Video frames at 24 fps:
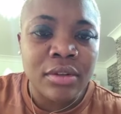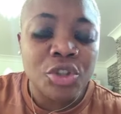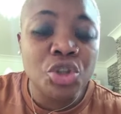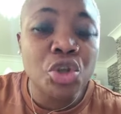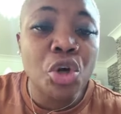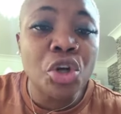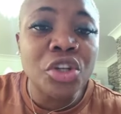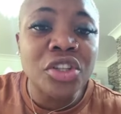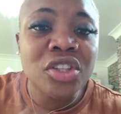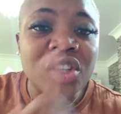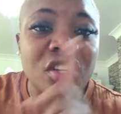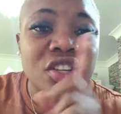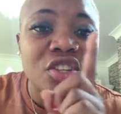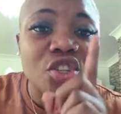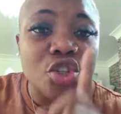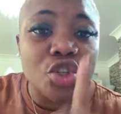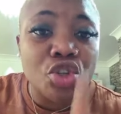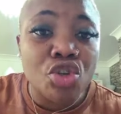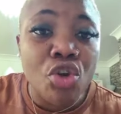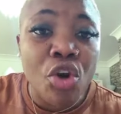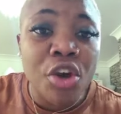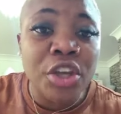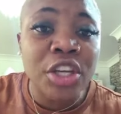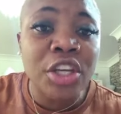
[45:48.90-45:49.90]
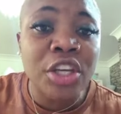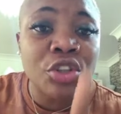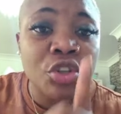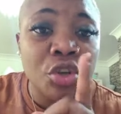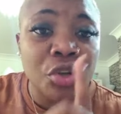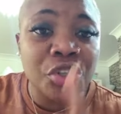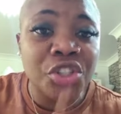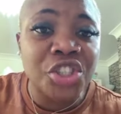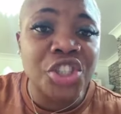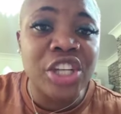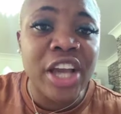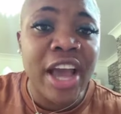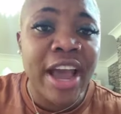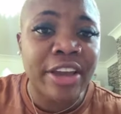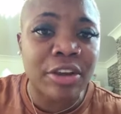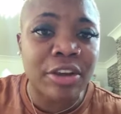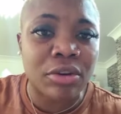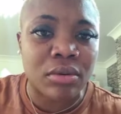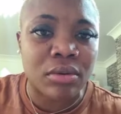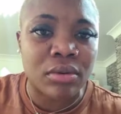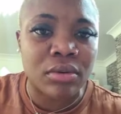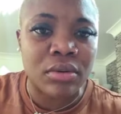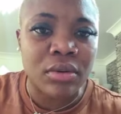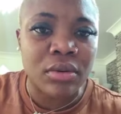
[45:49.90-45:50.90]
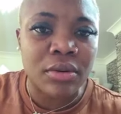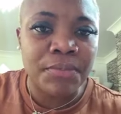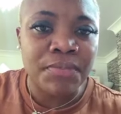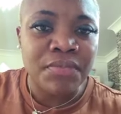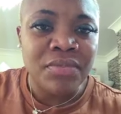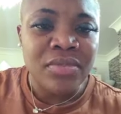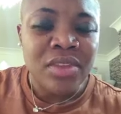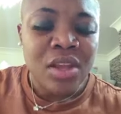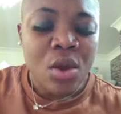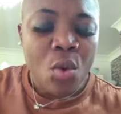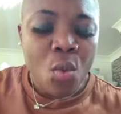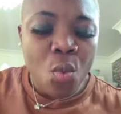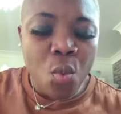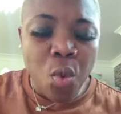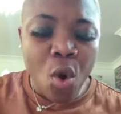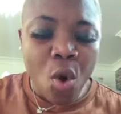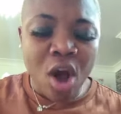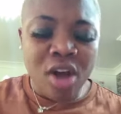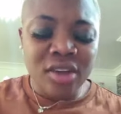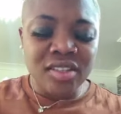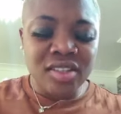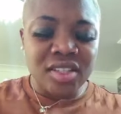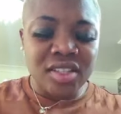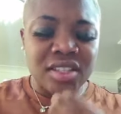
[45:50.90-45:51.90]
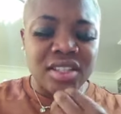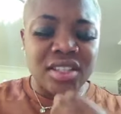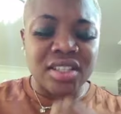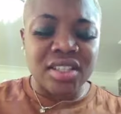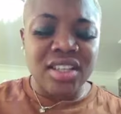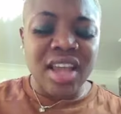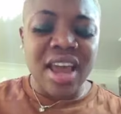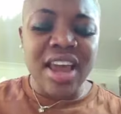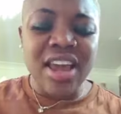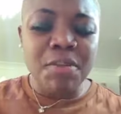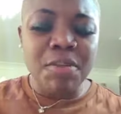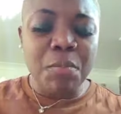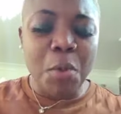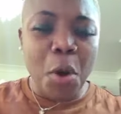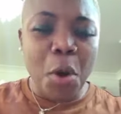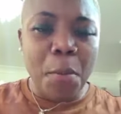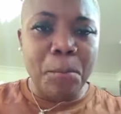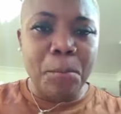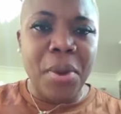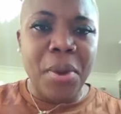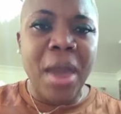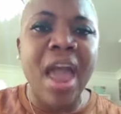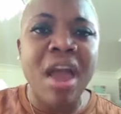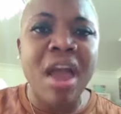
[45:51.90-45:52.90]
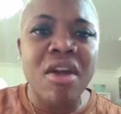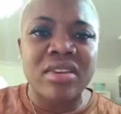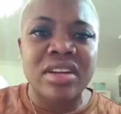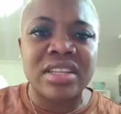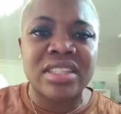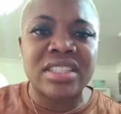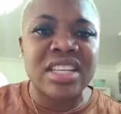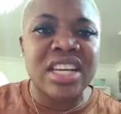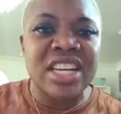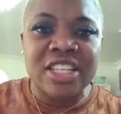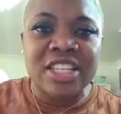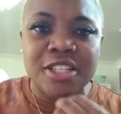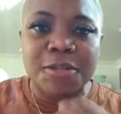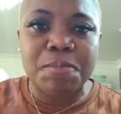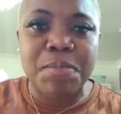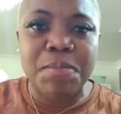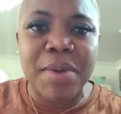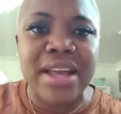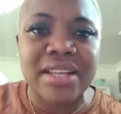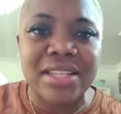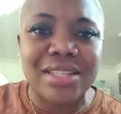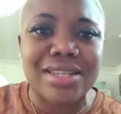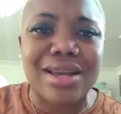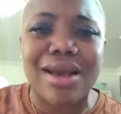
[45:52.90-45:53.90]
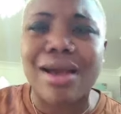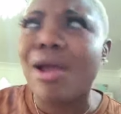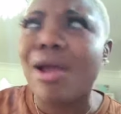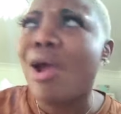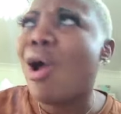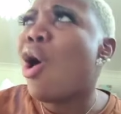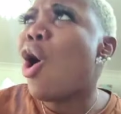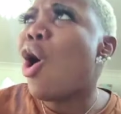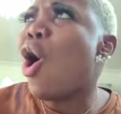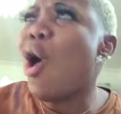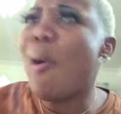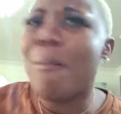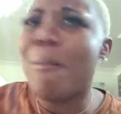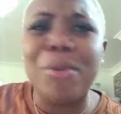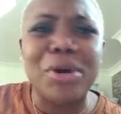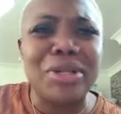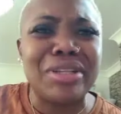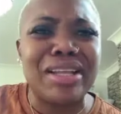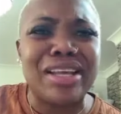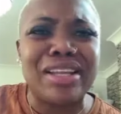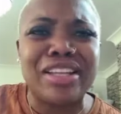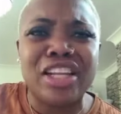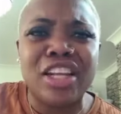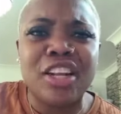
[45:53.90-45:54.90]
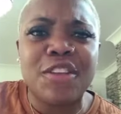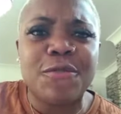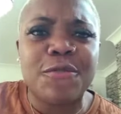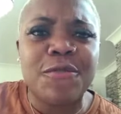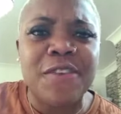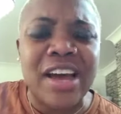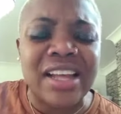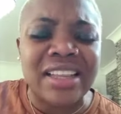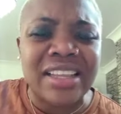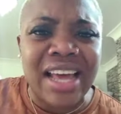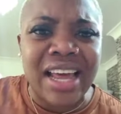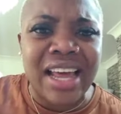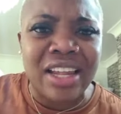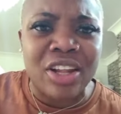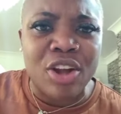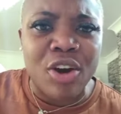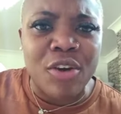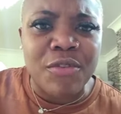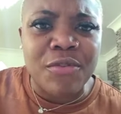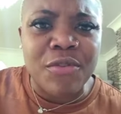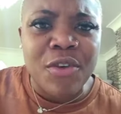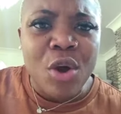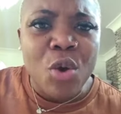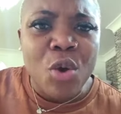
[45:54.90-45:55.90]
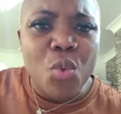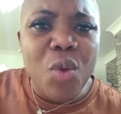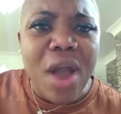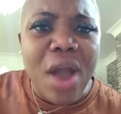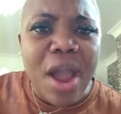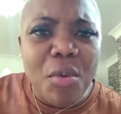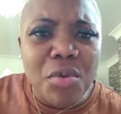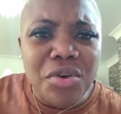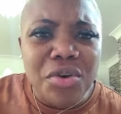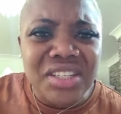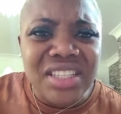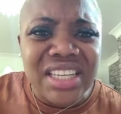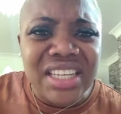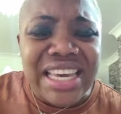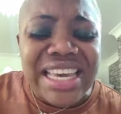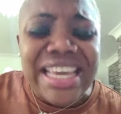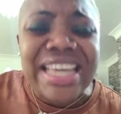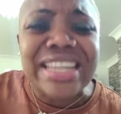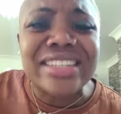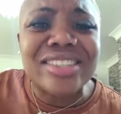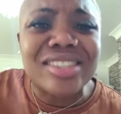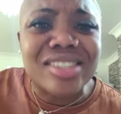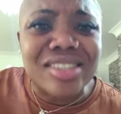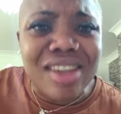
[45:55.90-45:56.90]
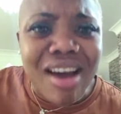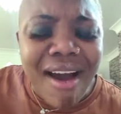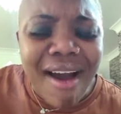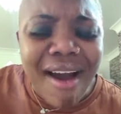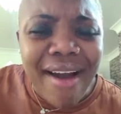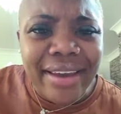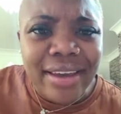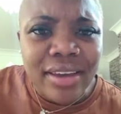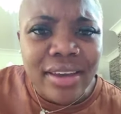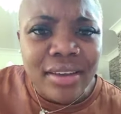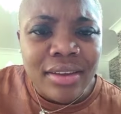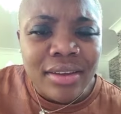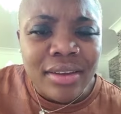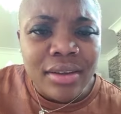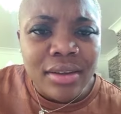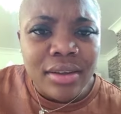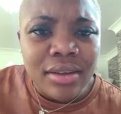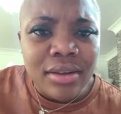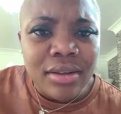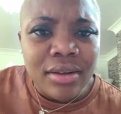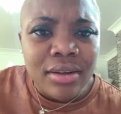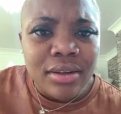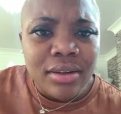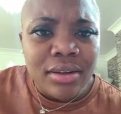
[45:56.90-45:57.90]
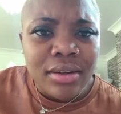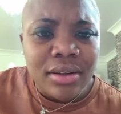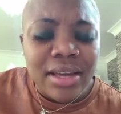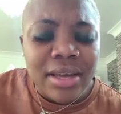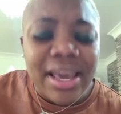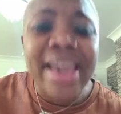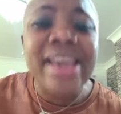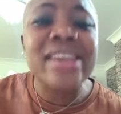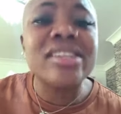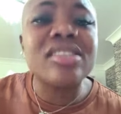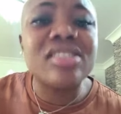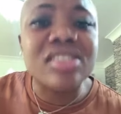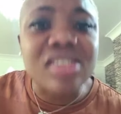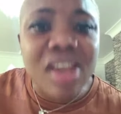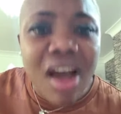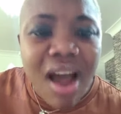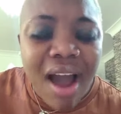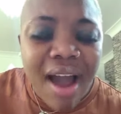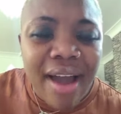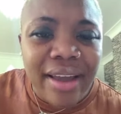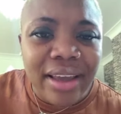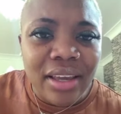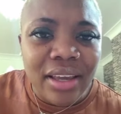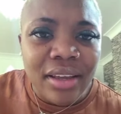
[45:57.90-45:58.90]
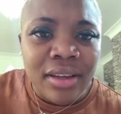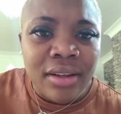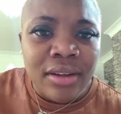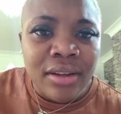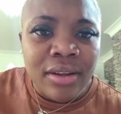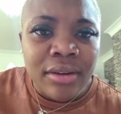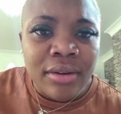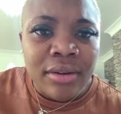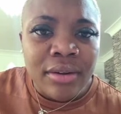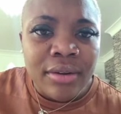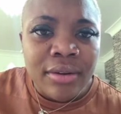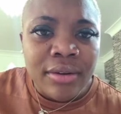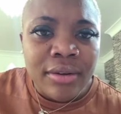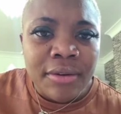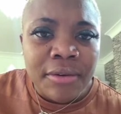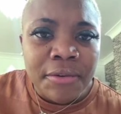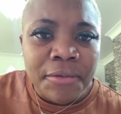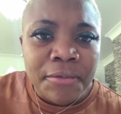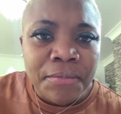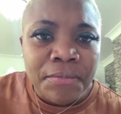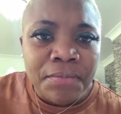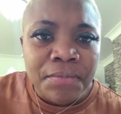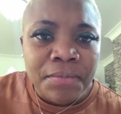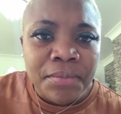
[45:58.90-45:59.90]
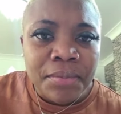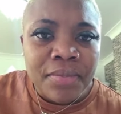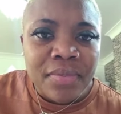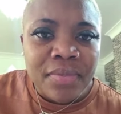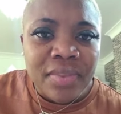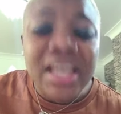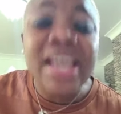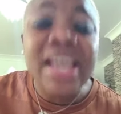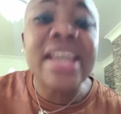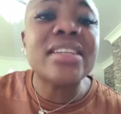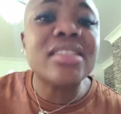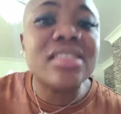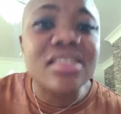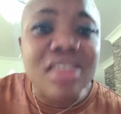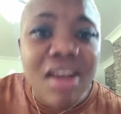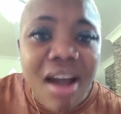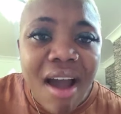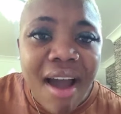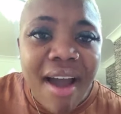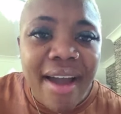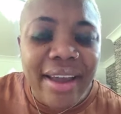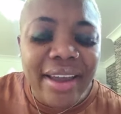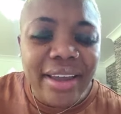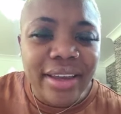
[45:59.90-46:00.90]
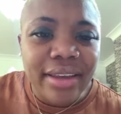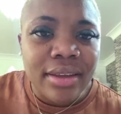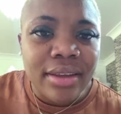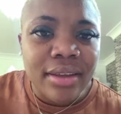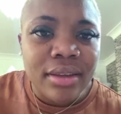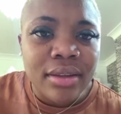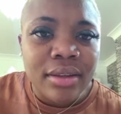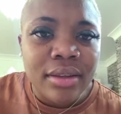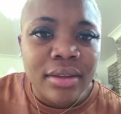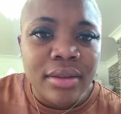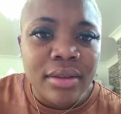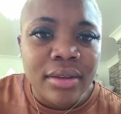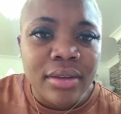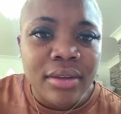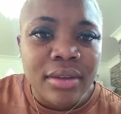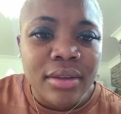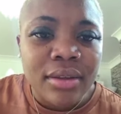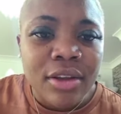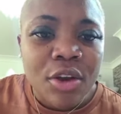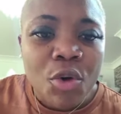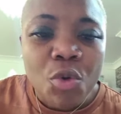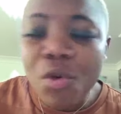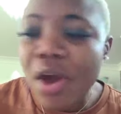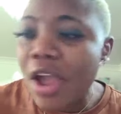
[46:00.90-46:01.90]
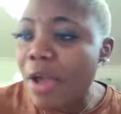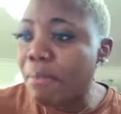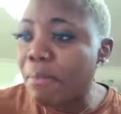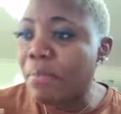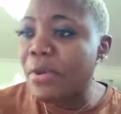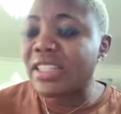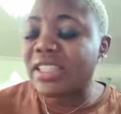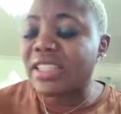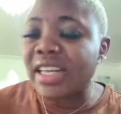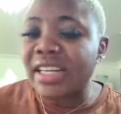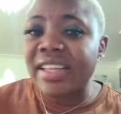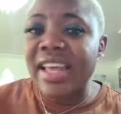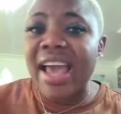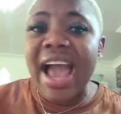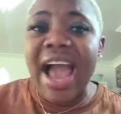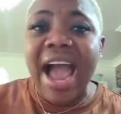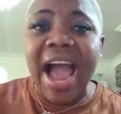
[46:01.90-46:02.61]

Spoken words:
You're destroying your child. One stable parent is better. Oh, but they need father love. Where was it? He died. He died. He died. Where be said they